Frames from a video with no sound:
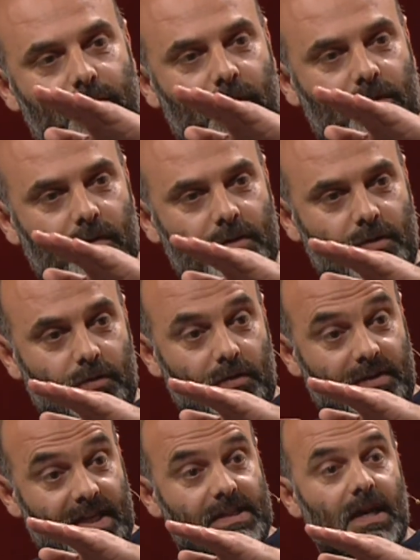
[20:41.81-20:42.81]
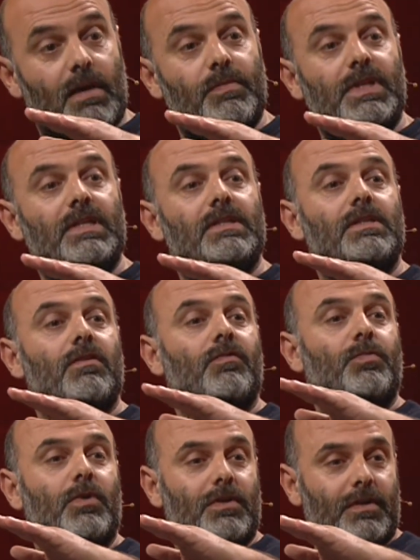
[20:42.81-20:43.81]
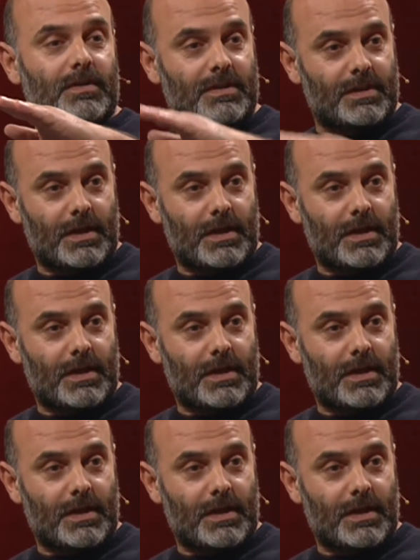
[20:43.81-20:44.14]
but also the desirability of product.